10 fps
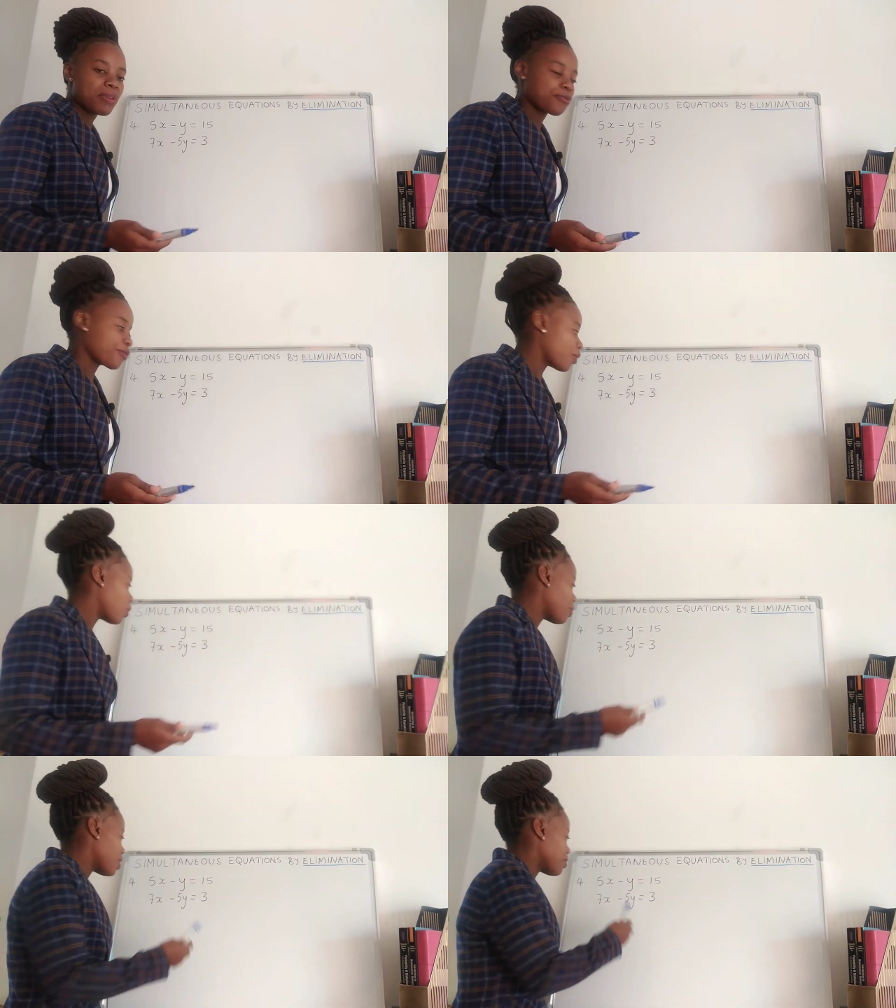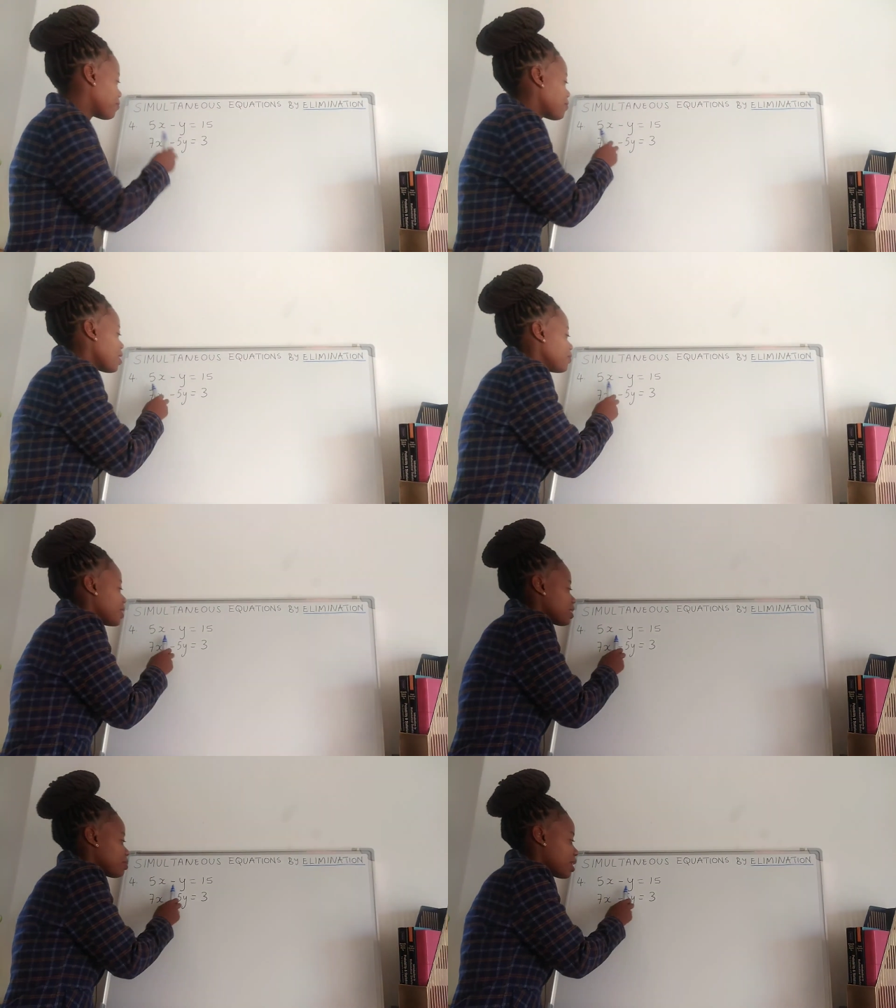4, we have
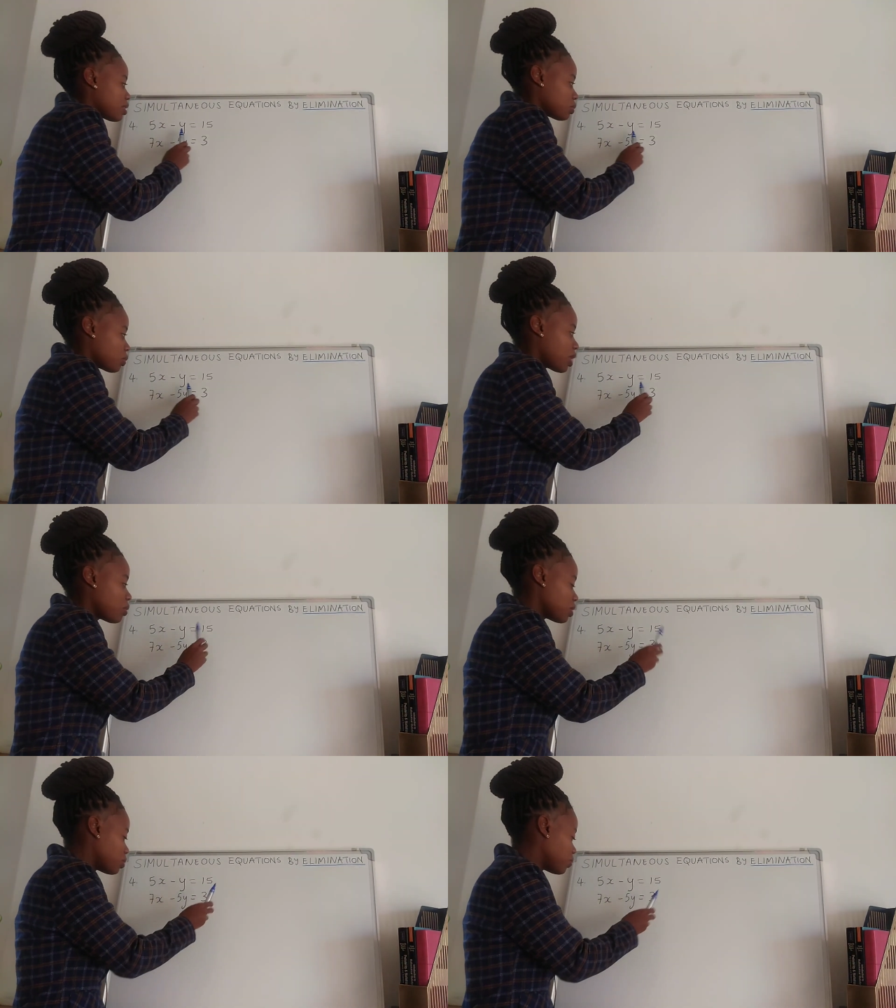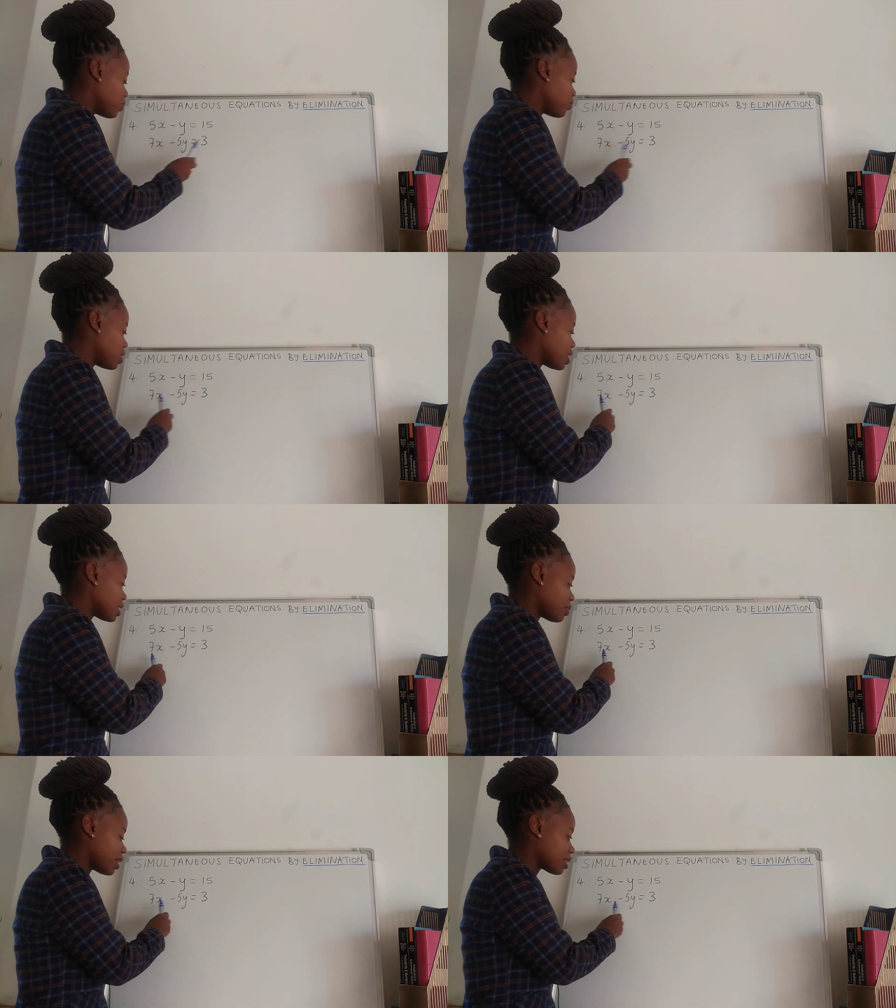5x minus y equals to 15 and
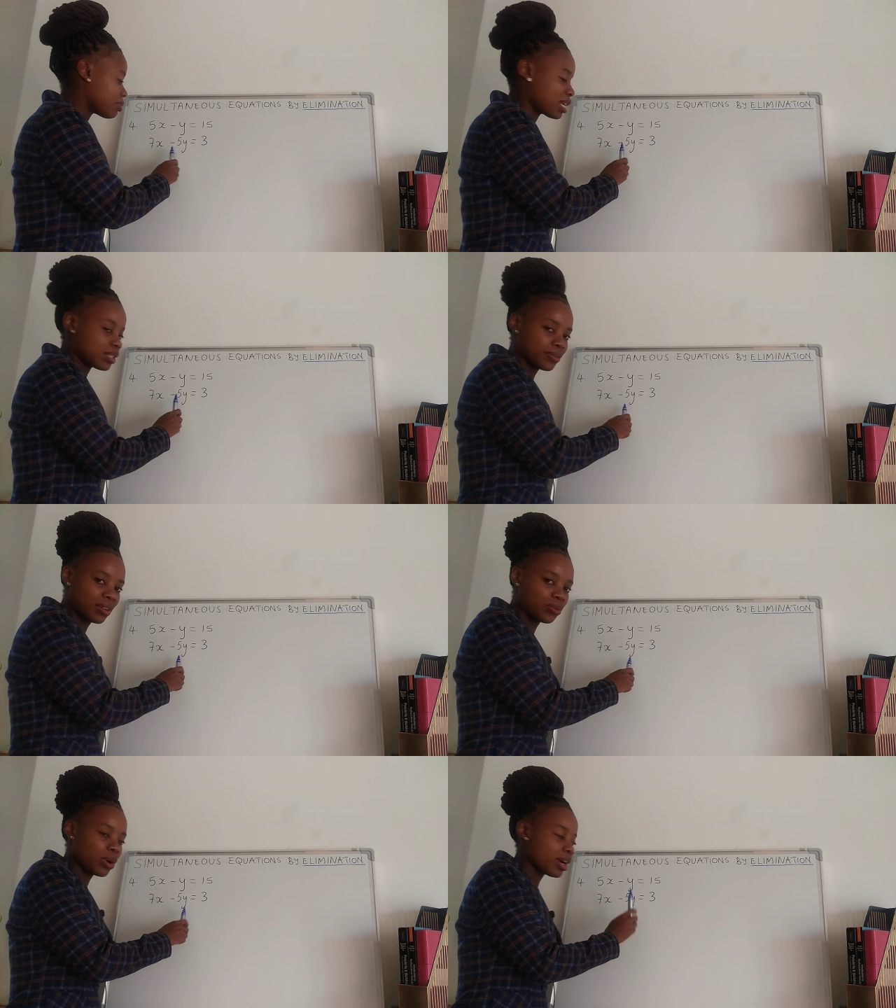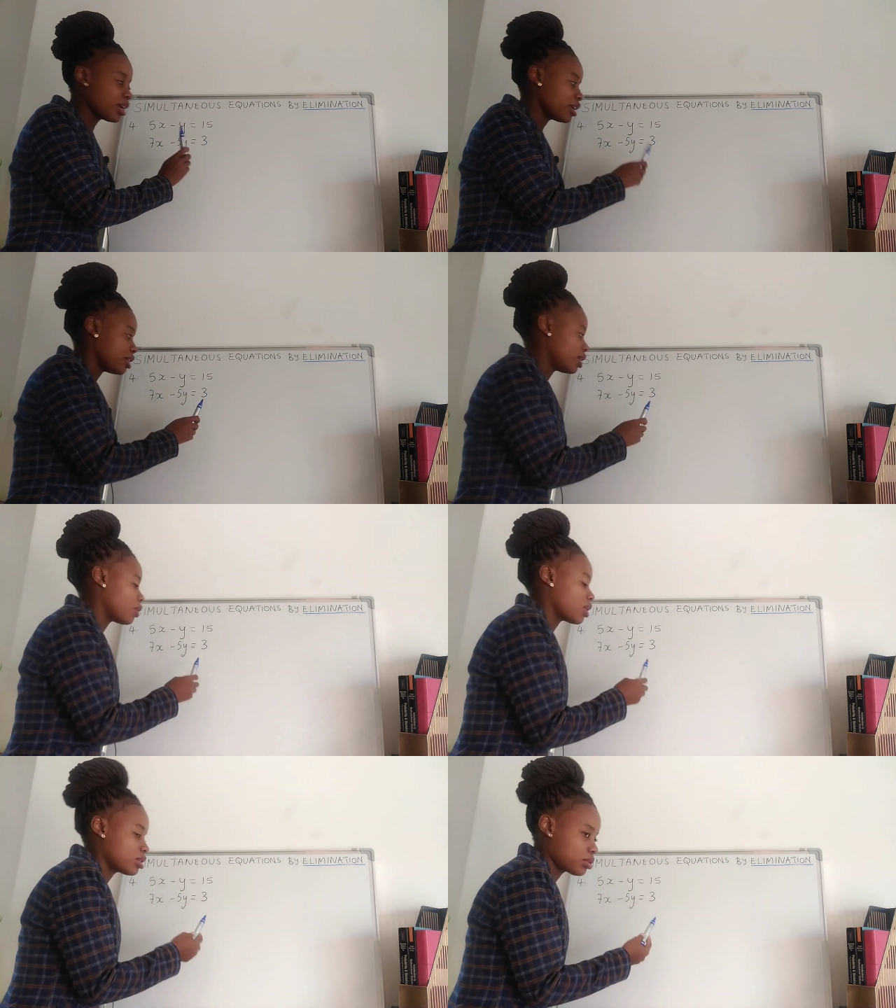7x minus 5y
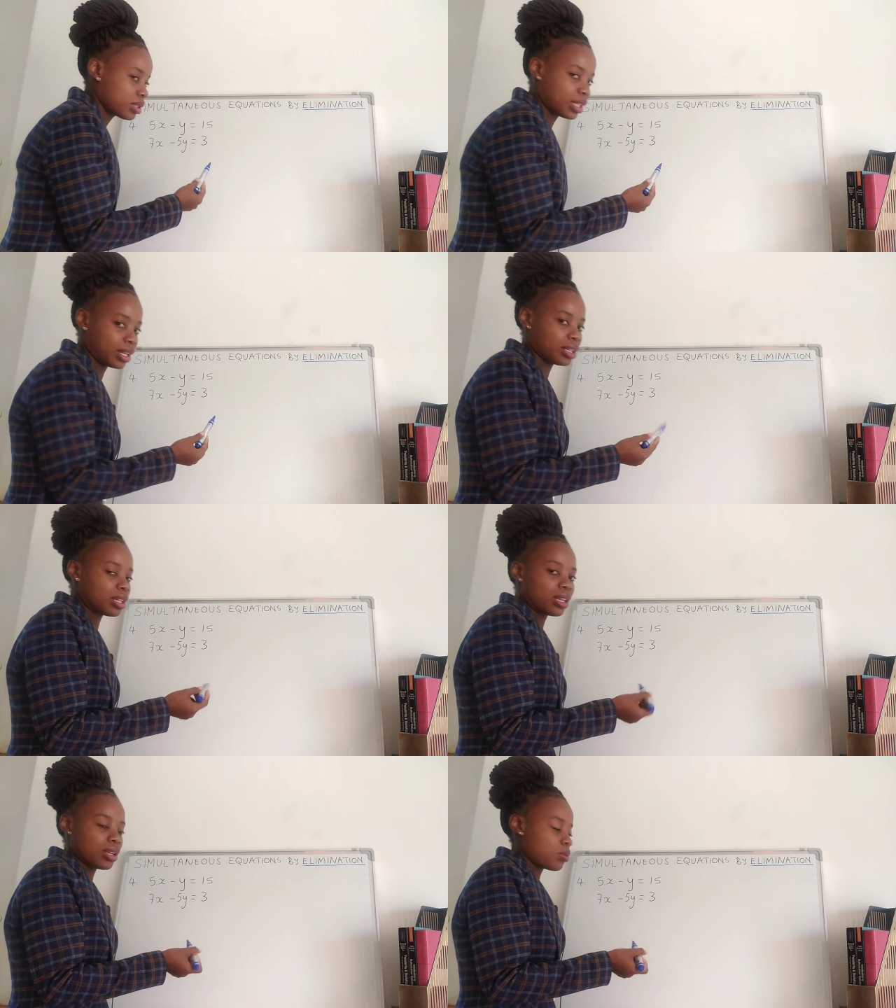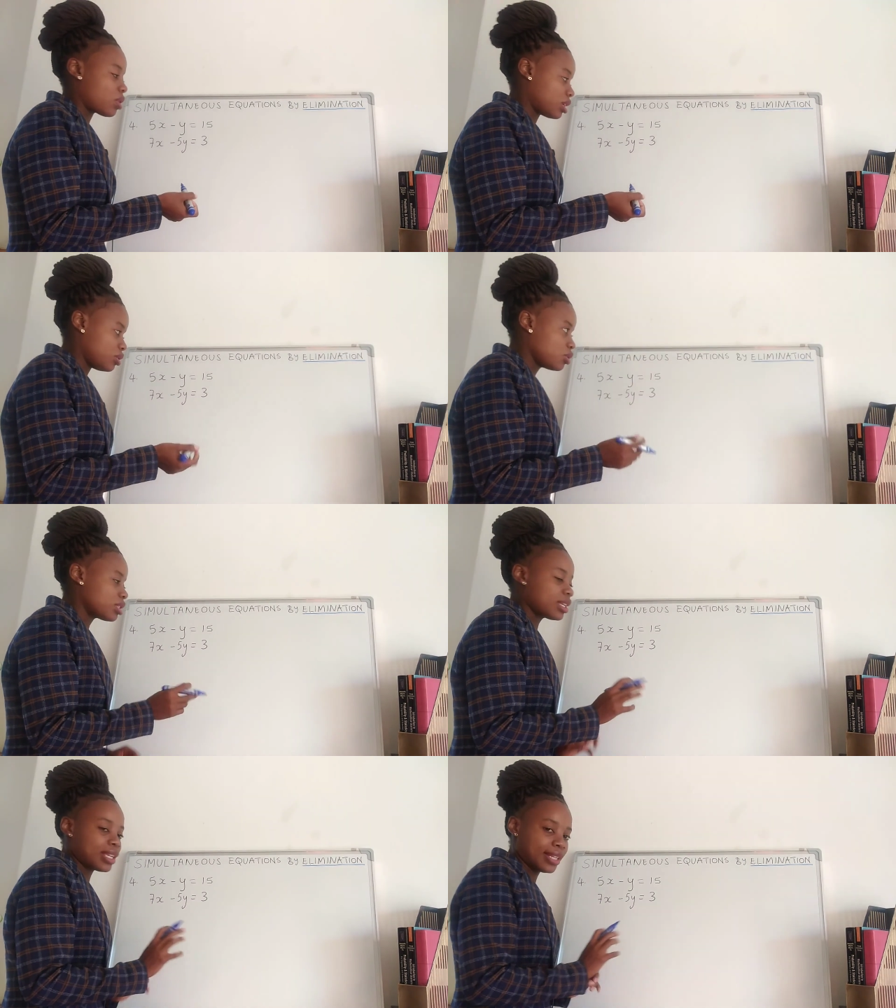equals to 3. We're
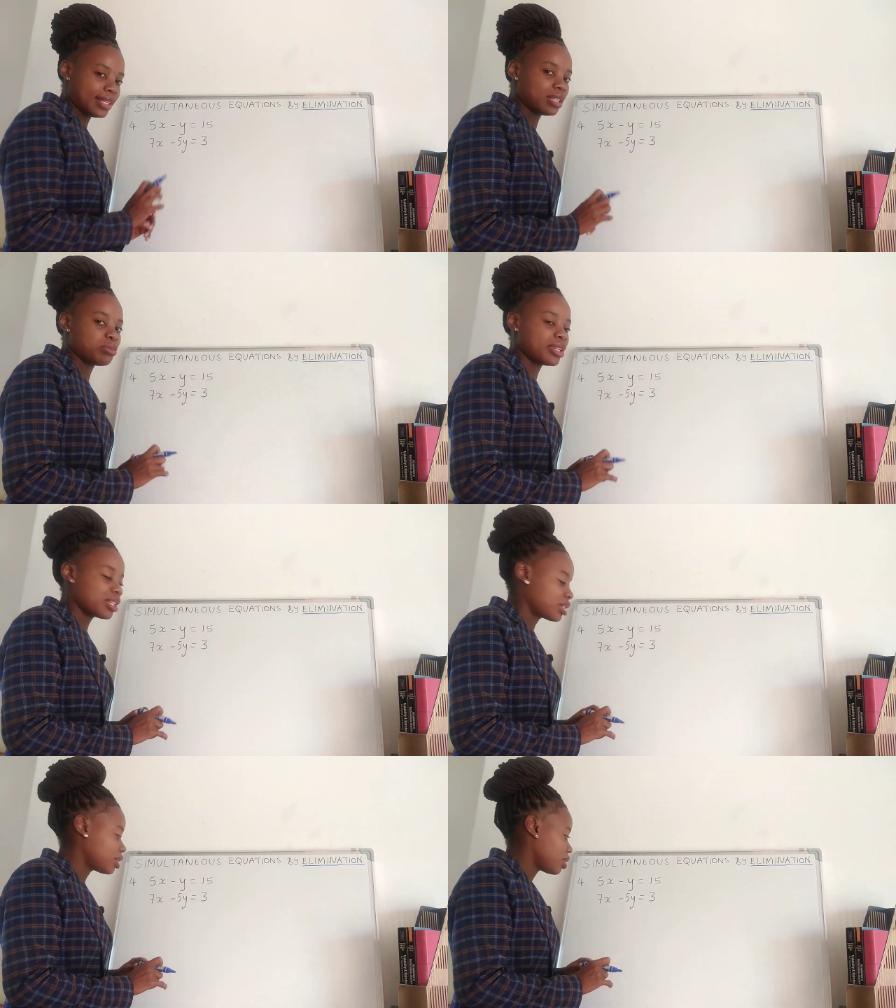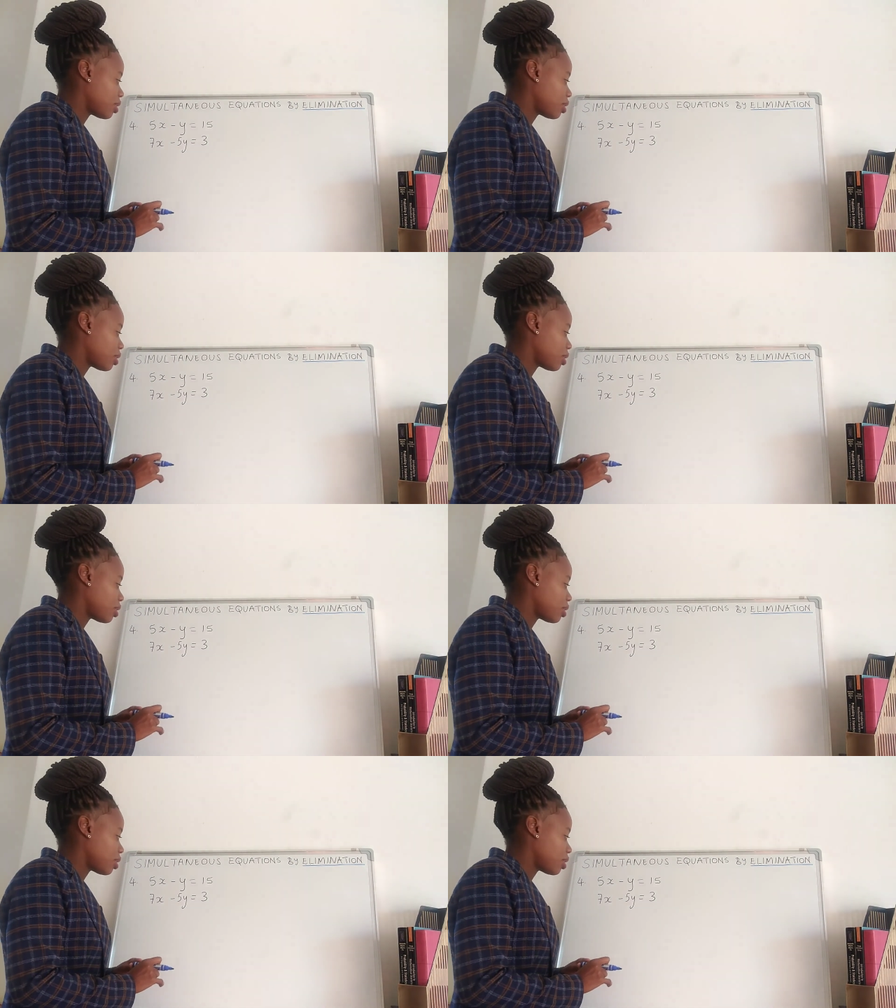using elimination